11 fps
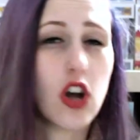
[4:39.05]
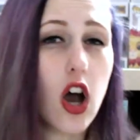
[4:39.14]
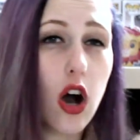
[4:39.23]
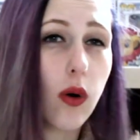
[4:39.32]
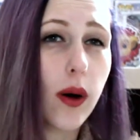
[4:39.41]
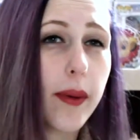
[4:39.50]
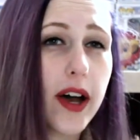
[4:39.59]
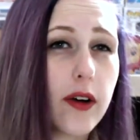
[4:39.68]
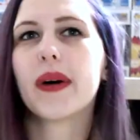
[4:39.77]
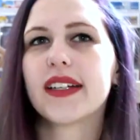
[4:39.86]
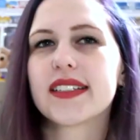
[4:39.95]
know
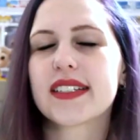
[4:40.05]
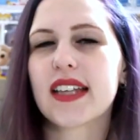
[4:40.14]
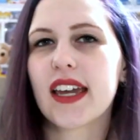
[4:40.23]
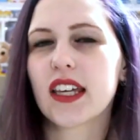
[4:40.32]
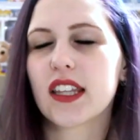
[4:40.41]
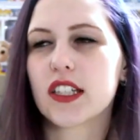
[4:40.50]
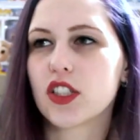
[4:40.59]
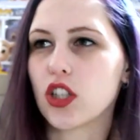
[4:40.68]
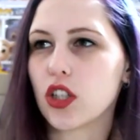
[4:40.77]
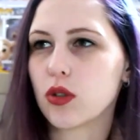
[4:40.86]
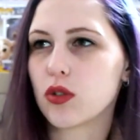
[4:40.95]
about, but it's like this
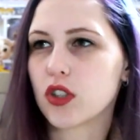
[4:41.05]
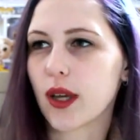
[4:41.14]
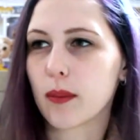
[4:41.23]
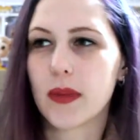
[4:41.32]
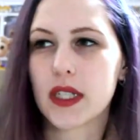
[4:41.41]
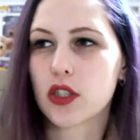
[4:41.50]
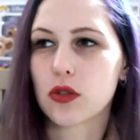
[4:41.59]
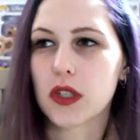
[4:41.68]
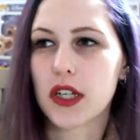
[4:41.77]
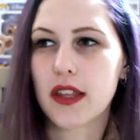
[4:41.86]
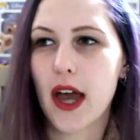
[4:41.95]
huge like
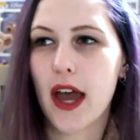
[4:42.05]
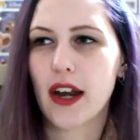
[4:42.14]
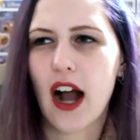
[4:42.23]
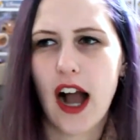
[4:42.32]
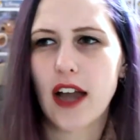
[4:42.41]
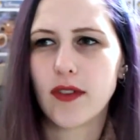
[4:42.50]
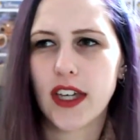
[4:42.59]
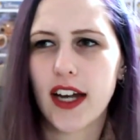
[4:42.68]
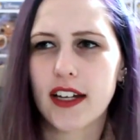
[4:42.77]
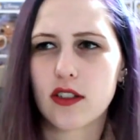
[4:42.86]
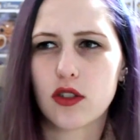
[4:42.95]
mystery that Ivy
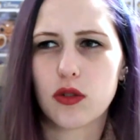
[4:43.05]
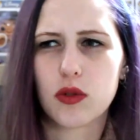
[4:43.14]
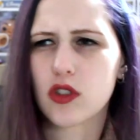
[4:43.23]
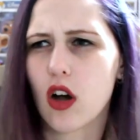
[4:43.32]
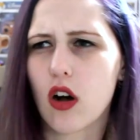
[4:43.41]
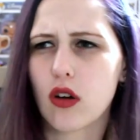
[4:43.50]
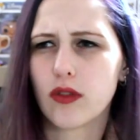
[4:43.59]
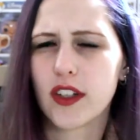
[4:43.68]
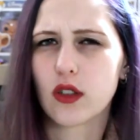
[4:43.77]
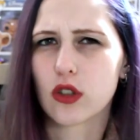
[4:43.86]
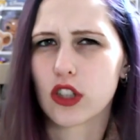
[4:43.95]
has to solve
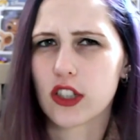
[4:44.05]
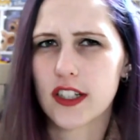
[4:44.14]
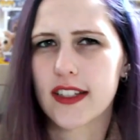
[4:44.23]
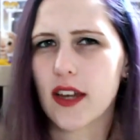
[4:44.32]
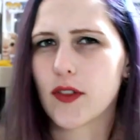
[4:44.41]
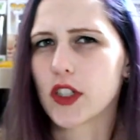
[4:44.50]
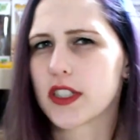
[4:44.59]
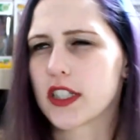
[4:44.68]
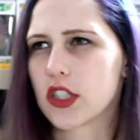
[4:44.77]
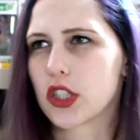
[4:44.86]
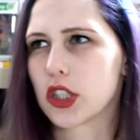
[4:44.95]
in order to save her
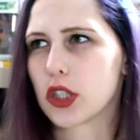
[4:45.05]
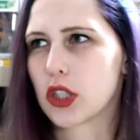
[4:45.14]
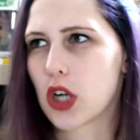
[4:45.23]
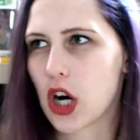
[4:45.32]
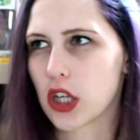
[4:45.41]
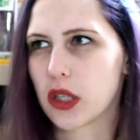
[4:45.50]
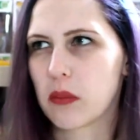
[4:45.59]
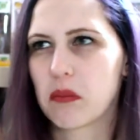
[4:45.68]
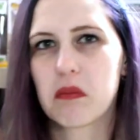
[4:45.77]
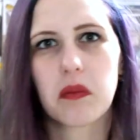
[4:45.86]
sister Autumn.